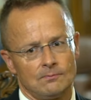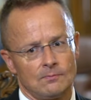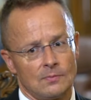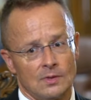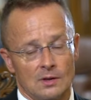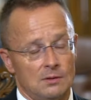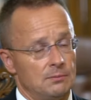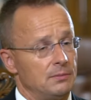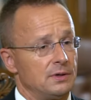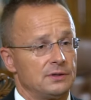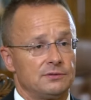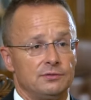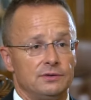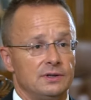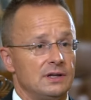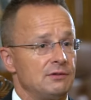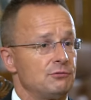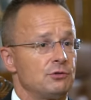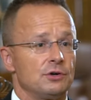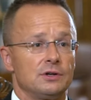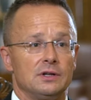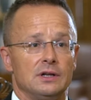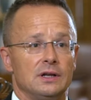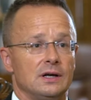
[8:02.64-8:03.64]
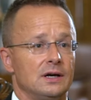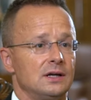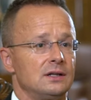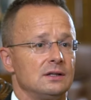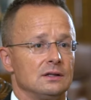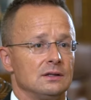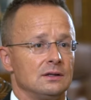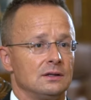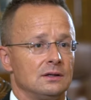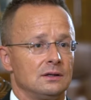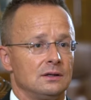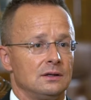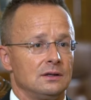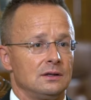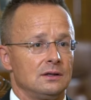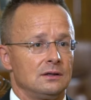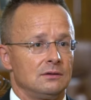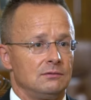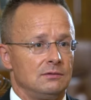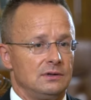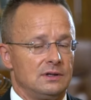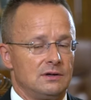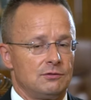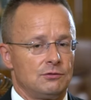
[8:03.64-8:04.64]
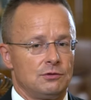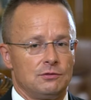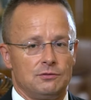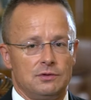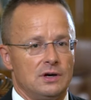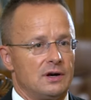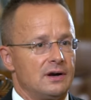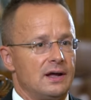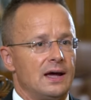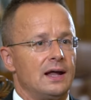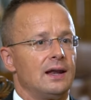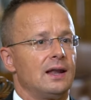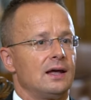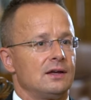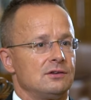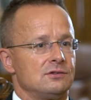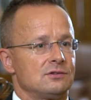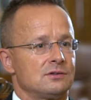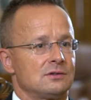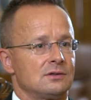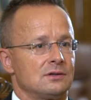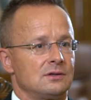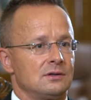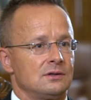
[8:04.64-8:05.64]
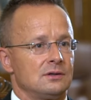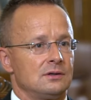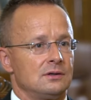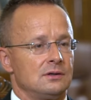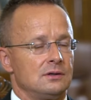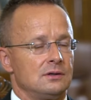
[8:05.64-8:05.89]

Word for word: but on. we never deny that. Mm -hmm. We never. We are allies. Mm -hmm.